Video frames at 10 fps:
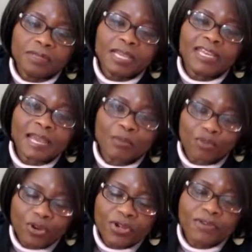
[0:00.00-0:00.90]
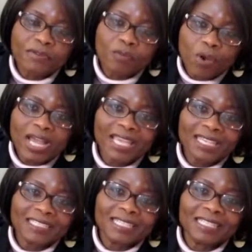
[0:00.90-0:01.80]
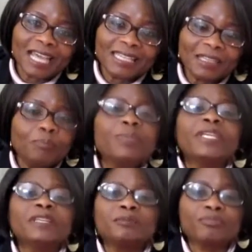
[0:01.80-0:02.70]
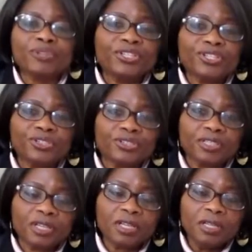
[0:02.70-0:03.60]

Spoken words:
And I'm wondering, what is it that the big preachers, the